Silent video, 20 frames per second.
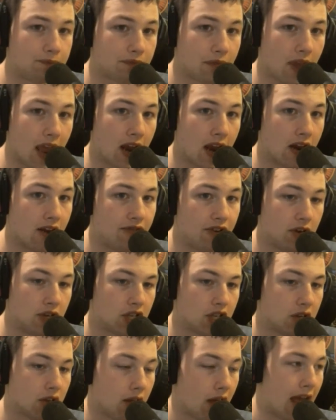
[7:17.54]
And if you just
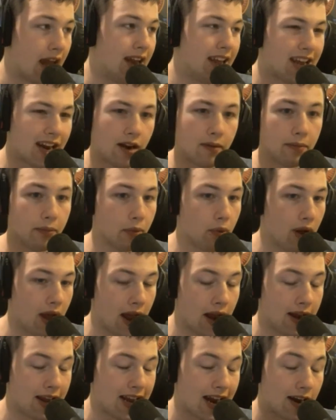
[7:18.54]
look, any kind of
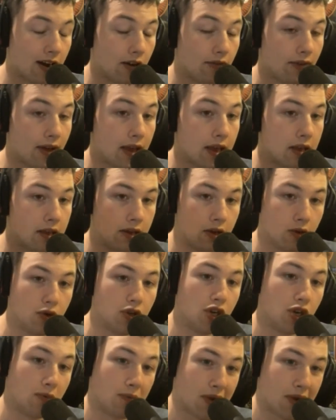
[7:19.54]
YouTube